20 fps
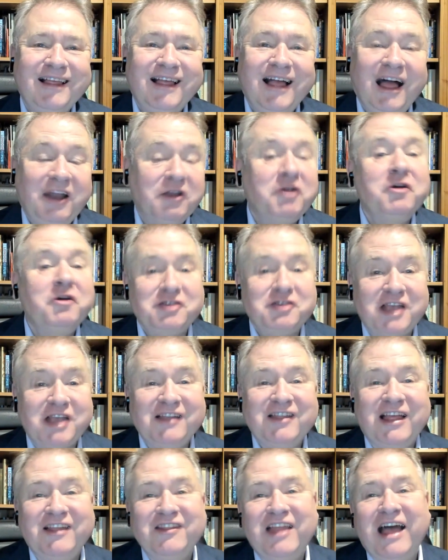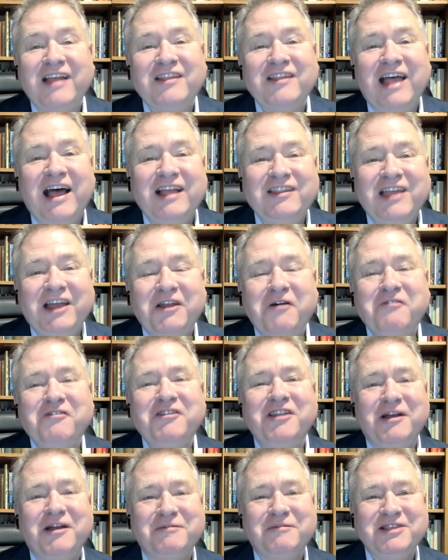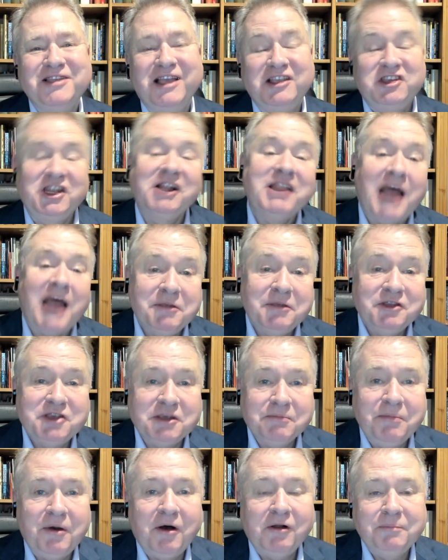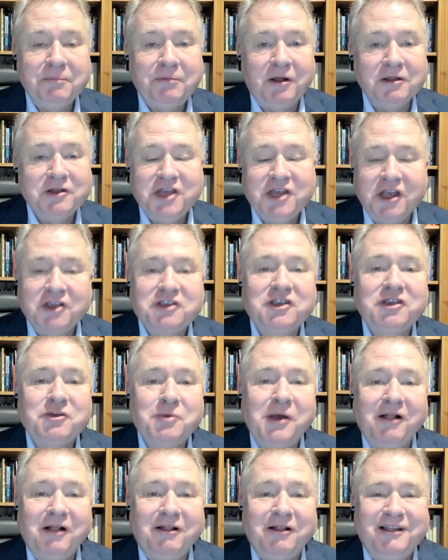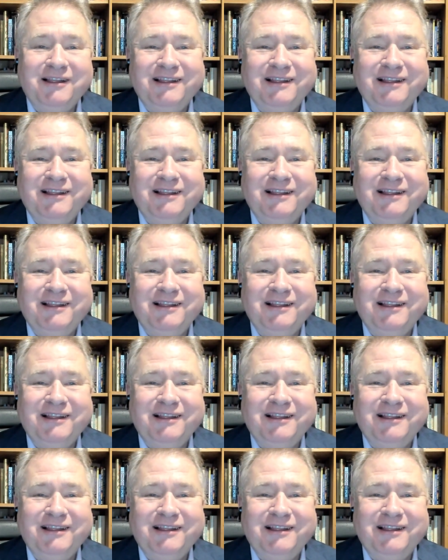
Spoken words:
And of course, that often happens. It still happens in politics as well.